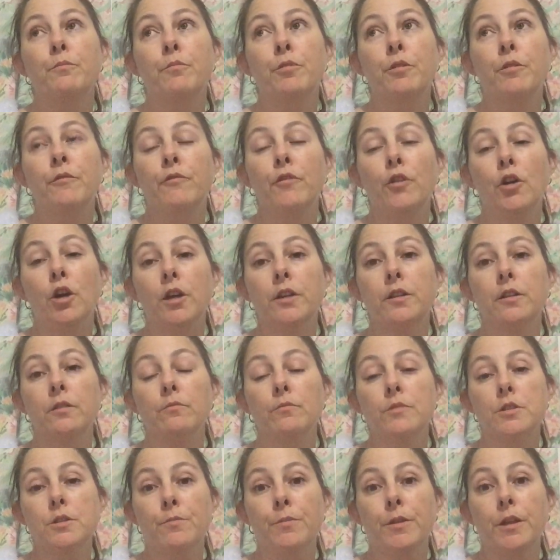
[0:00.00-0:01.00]
provide
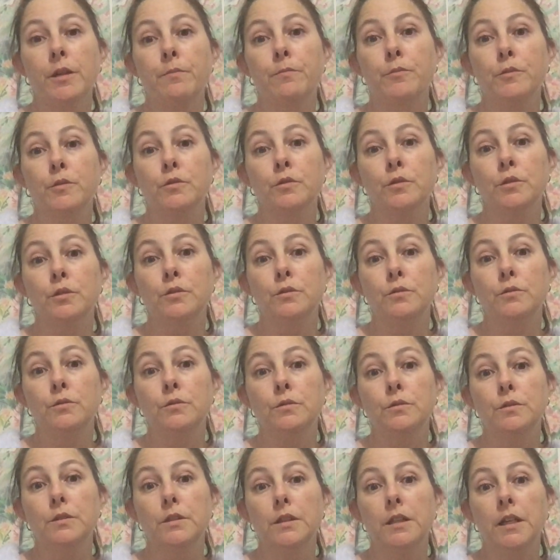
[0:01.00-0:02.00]
them to people
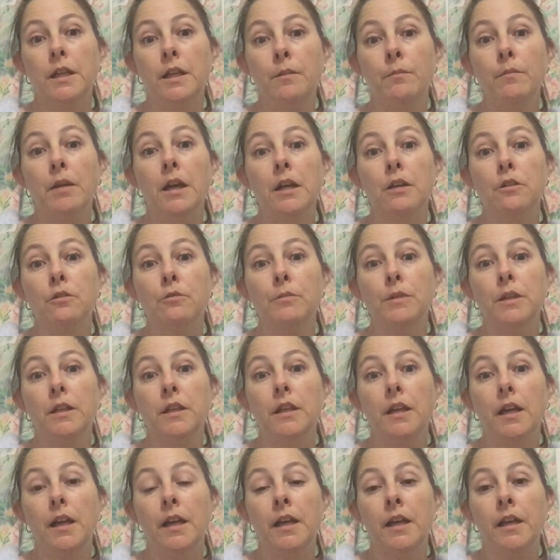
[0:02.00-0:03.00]
who email
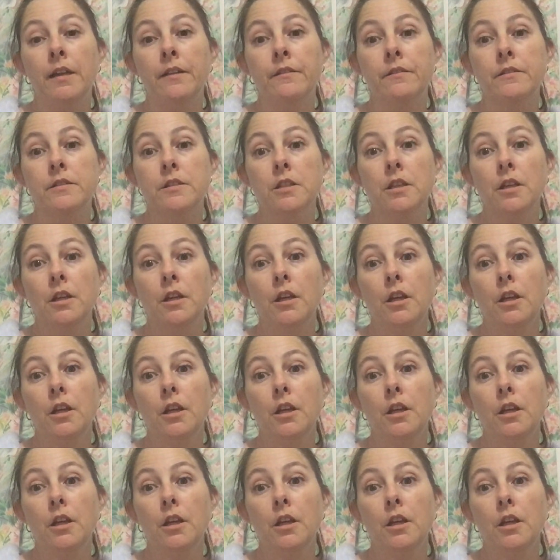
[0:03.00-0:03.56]
me, and